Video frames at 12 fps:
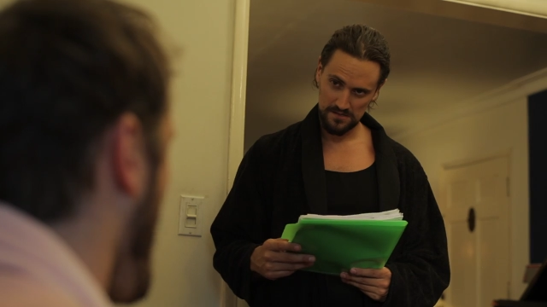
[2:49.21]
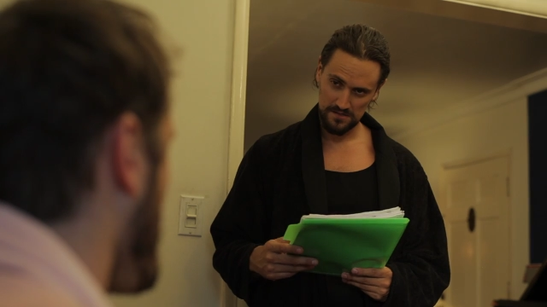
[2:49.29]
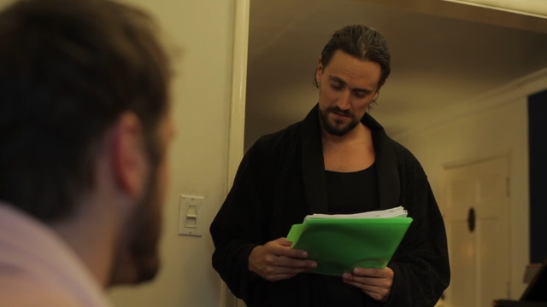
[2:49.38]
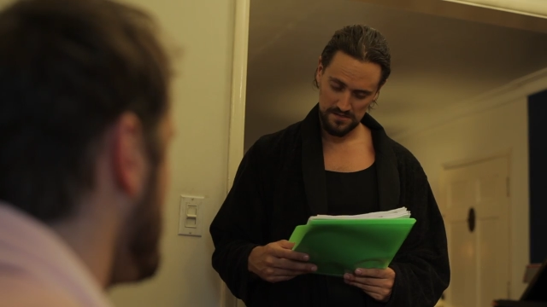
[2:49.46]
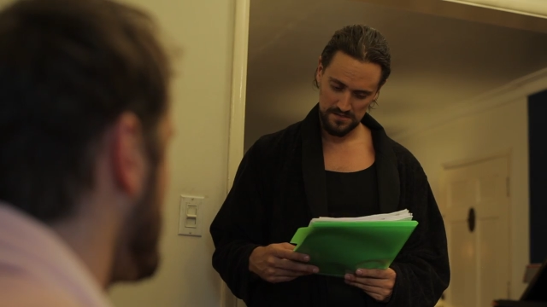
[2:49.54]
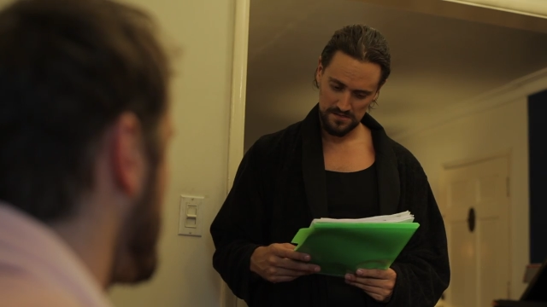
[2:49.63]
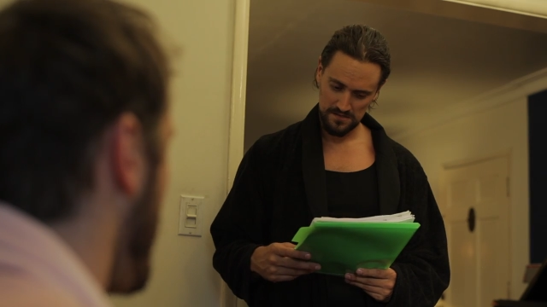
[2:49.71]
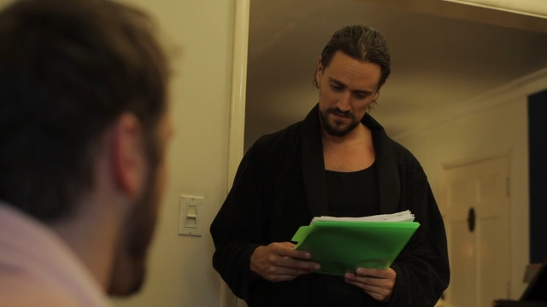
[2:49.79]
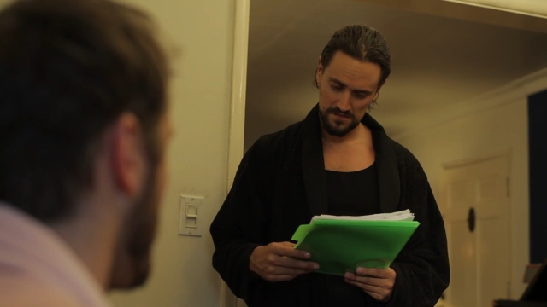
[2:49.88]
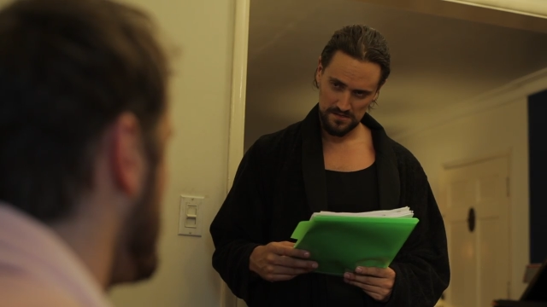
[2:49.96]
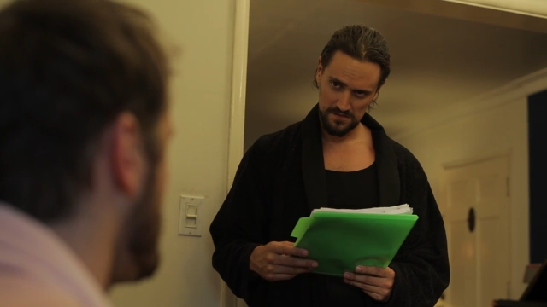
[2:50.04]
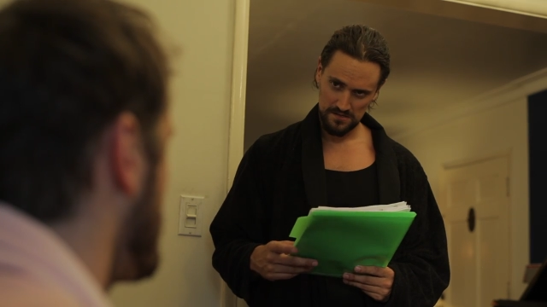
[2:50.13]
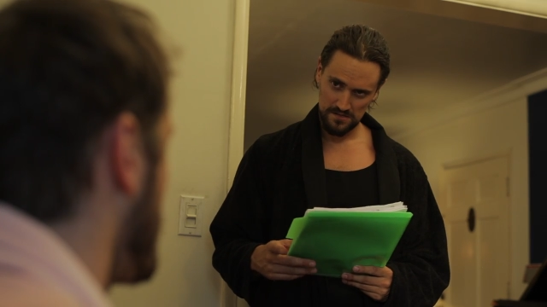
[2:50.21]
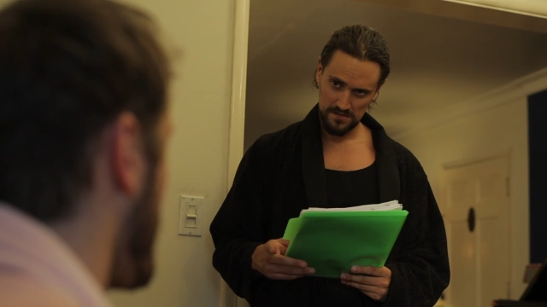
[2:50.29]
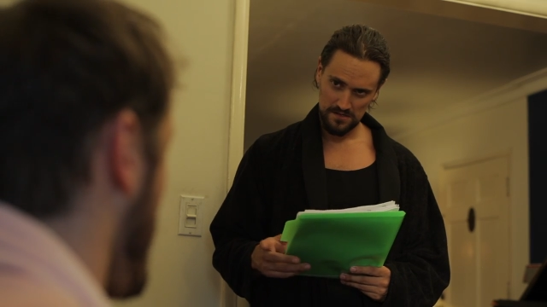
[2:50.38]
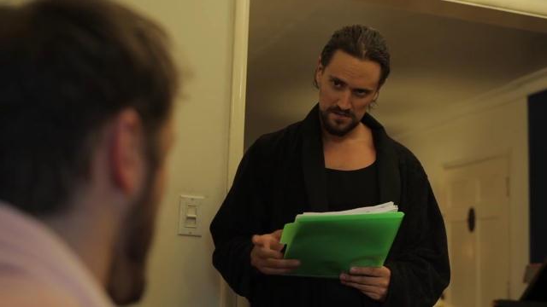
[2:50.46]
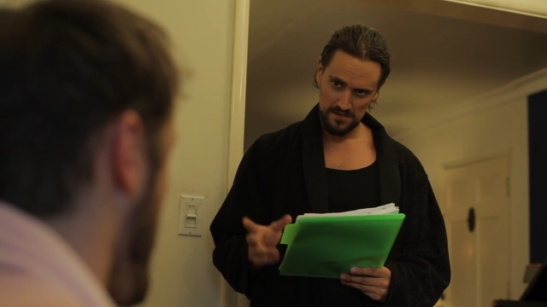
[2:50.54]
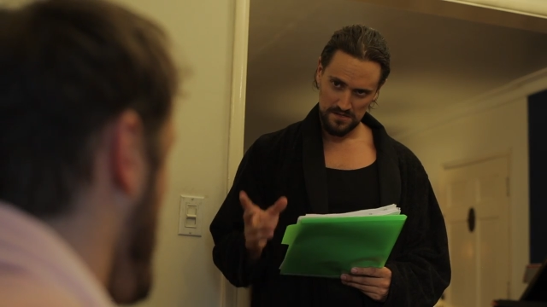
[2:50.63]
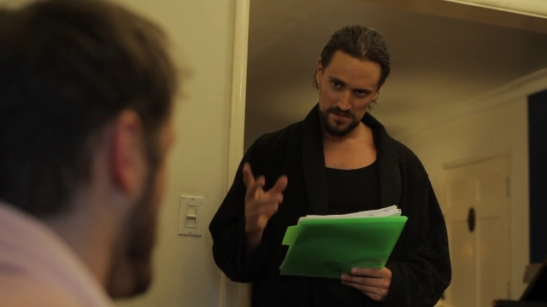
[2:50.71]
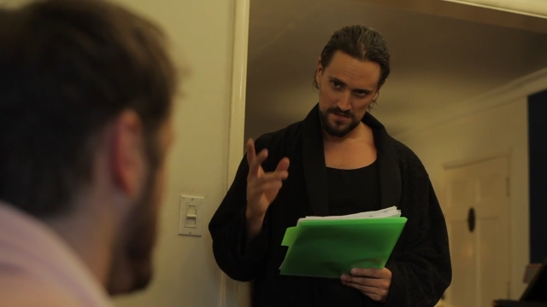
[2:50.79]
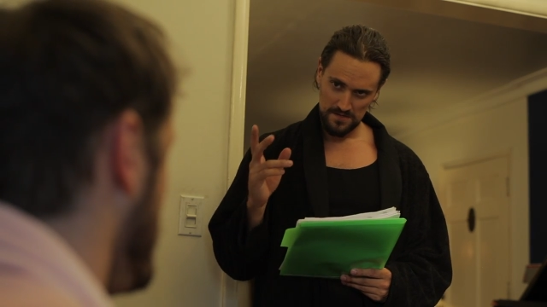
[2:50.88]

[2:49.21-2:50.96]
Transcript: [no speech]